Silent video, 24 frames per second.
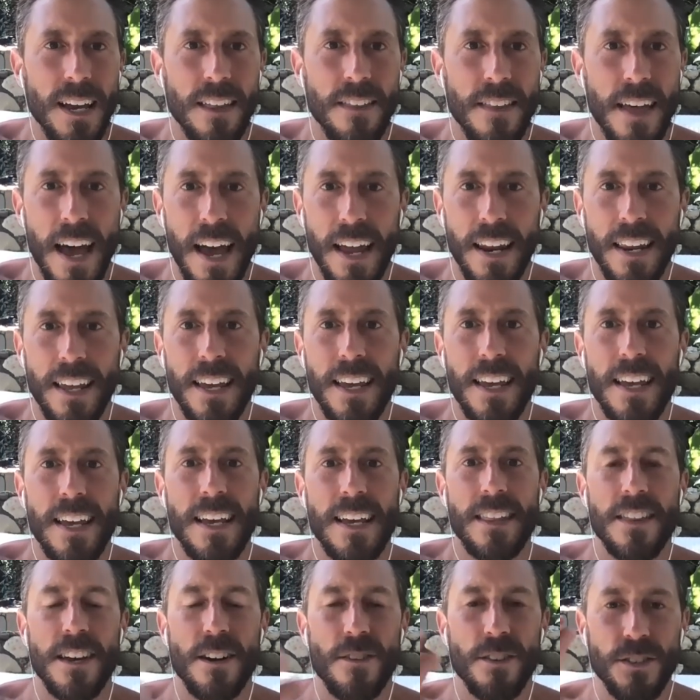that
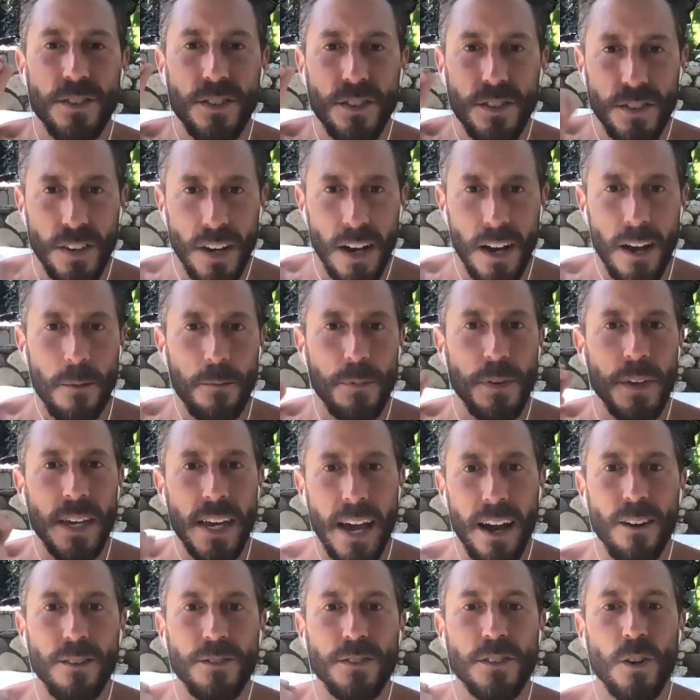there is something
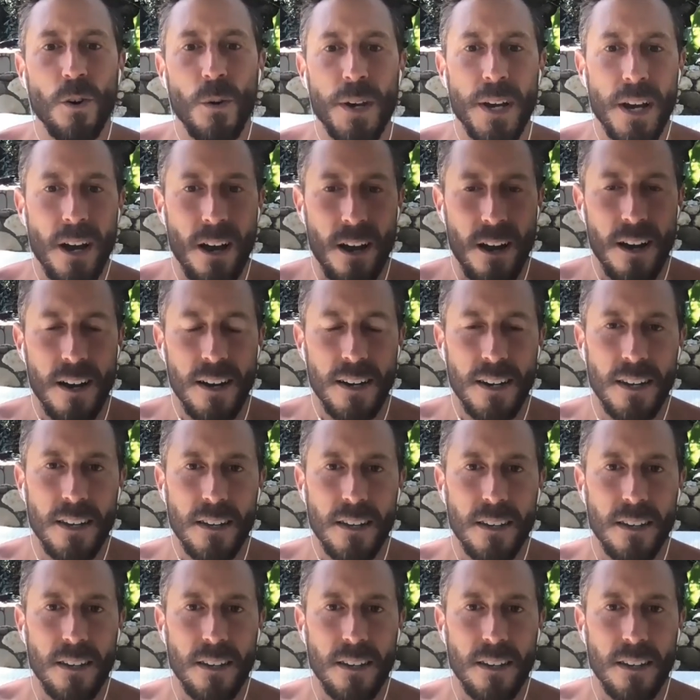else going on